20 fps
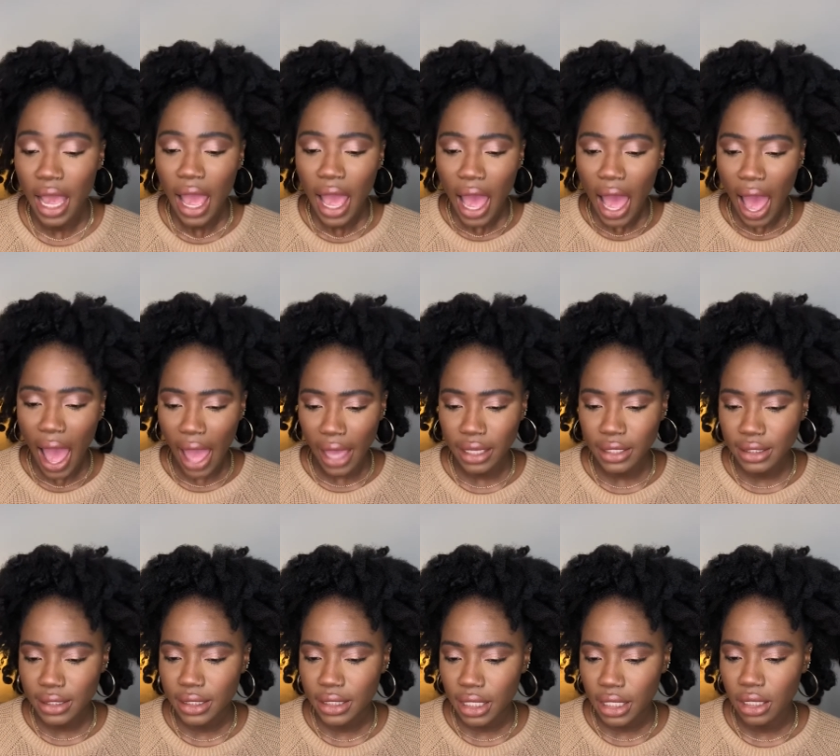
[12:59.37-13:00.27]
I could
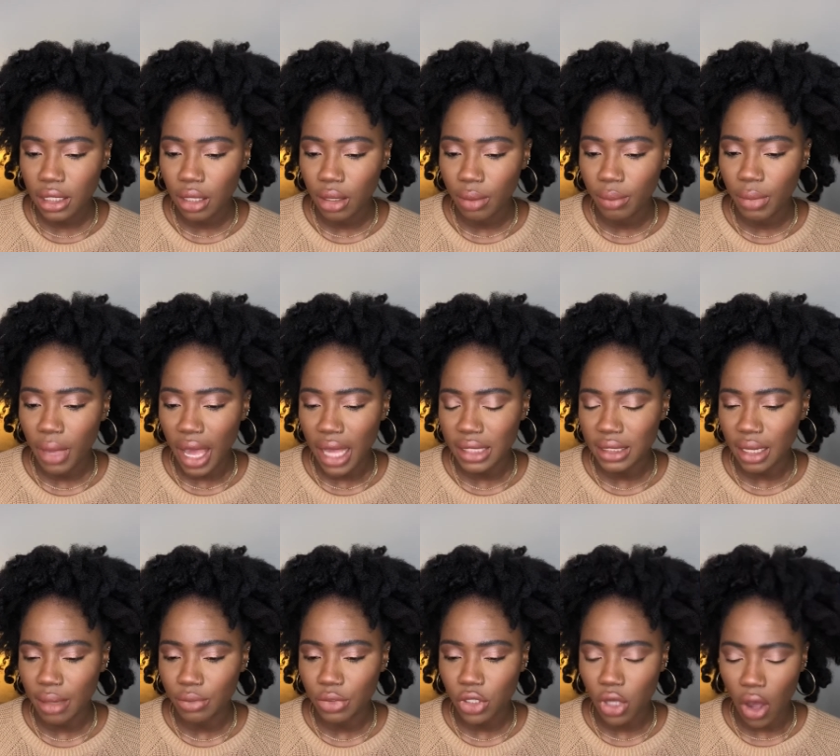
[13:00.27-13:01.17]
see them as
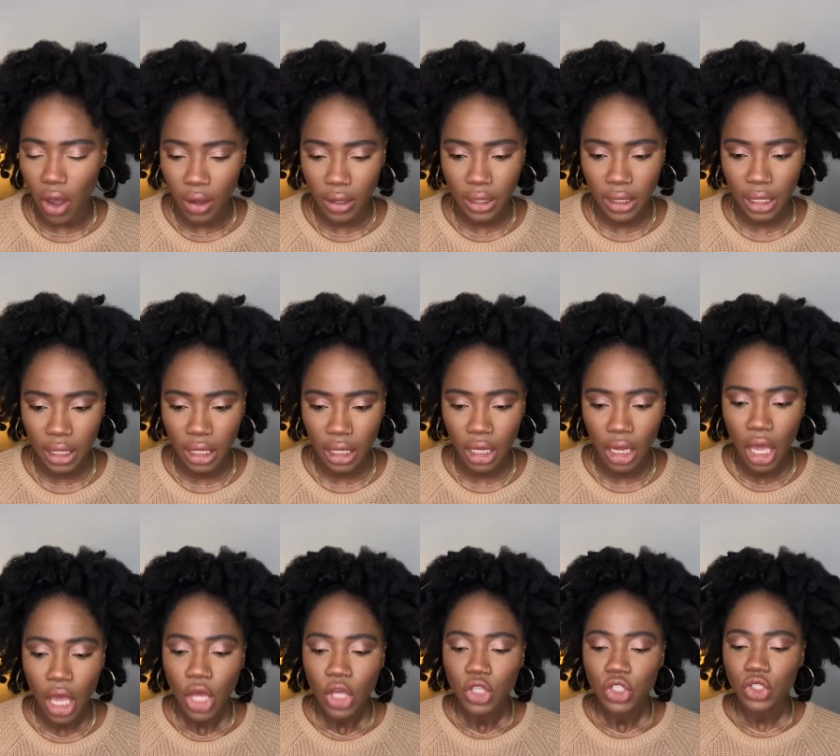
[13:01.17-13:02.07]
I'm talking.
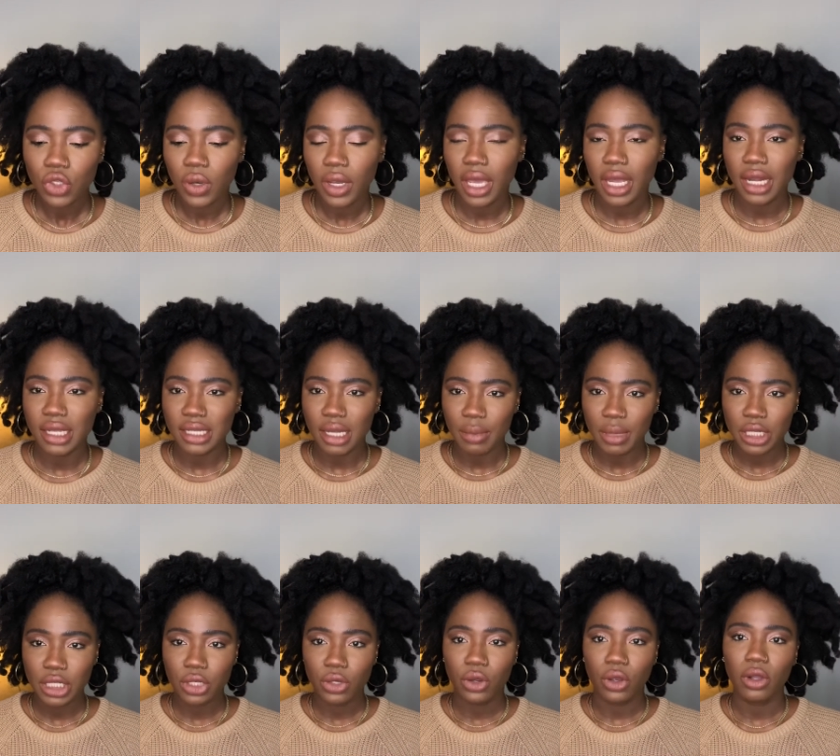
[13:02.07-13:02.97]
So again, as I
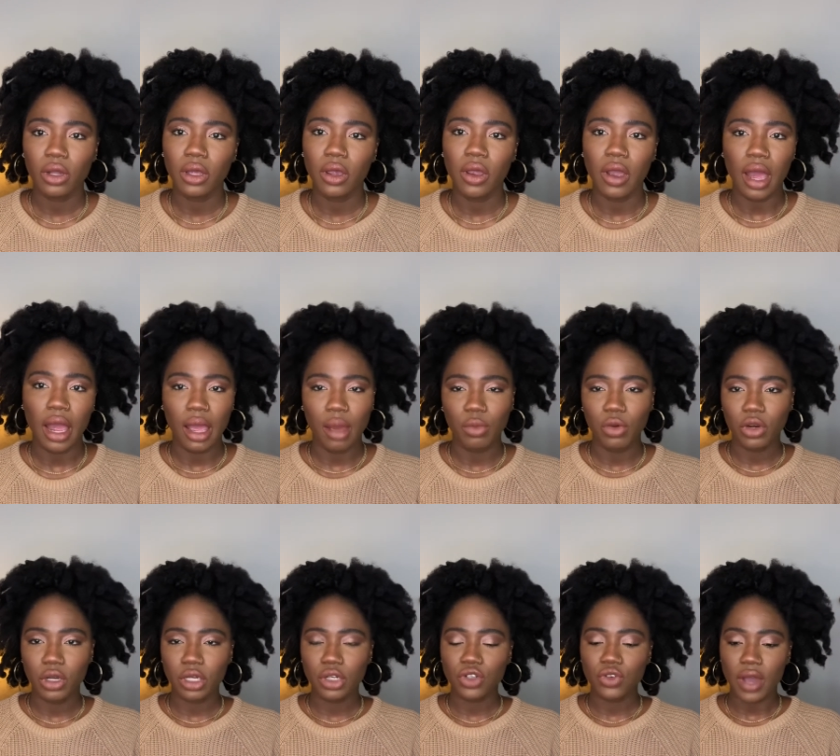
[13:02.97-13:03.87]
mentioned earlier, I am
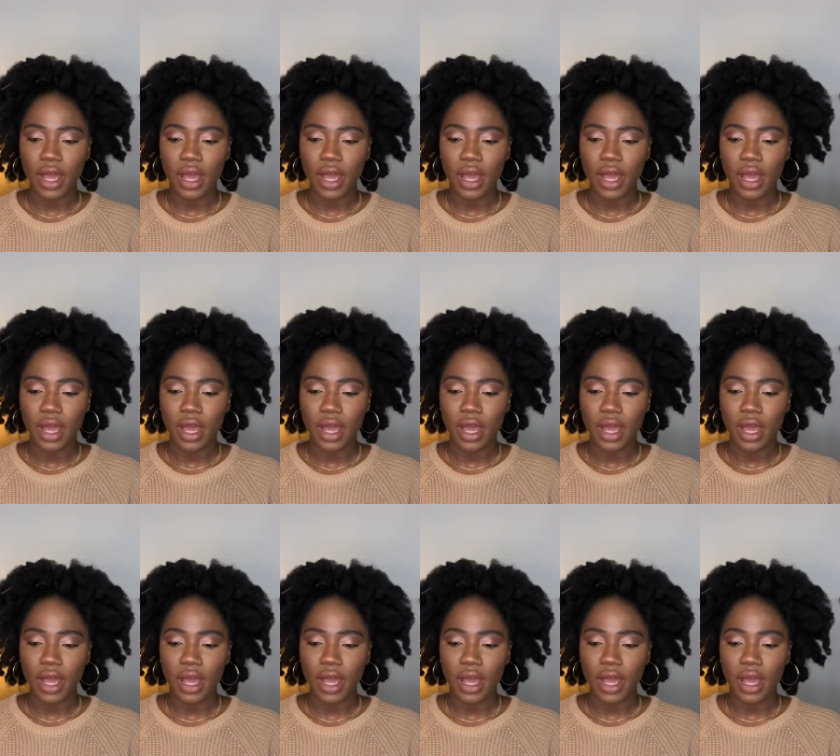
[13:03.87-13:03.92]
going to try